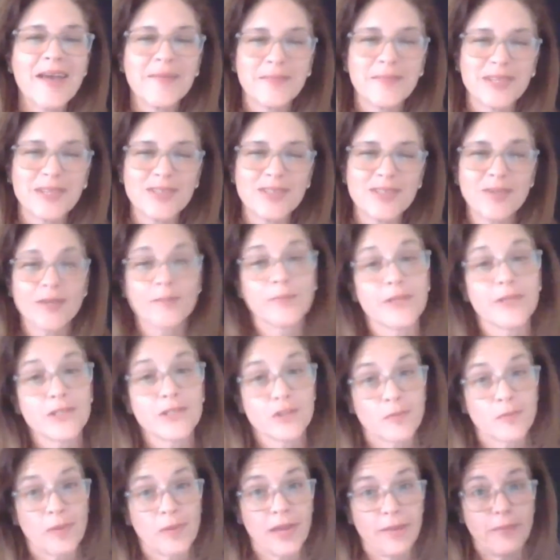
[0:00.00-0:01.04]
But you can
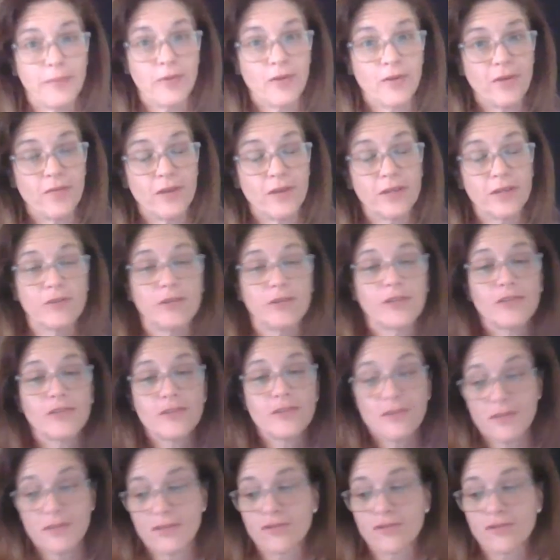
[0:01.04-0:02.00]
put your paper over it. You can do